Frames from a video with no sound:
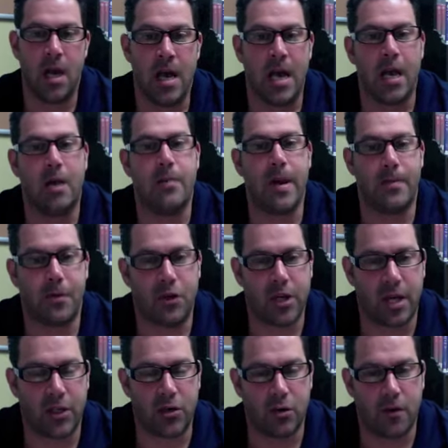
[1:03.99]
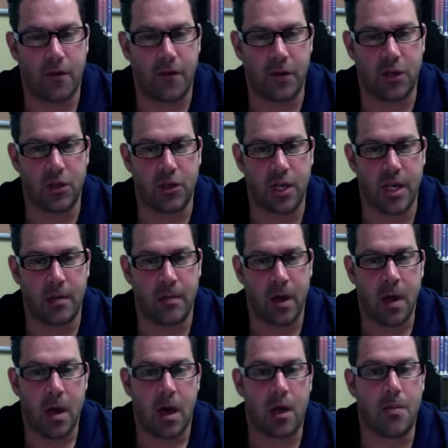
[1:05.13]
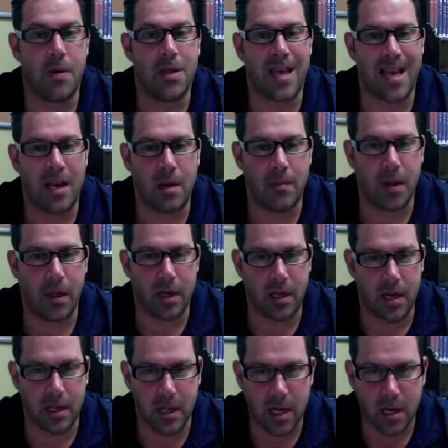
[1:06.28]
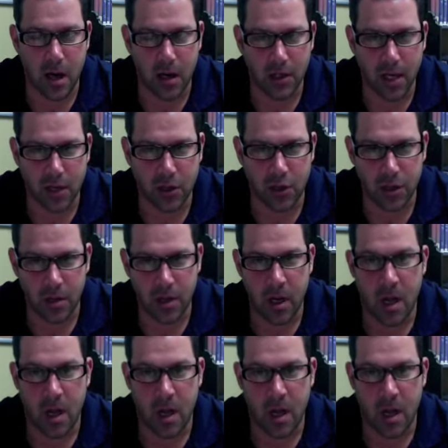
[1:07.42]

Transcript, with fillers: It could be a progesterone deficiency. It could be the inability to detox estrogen.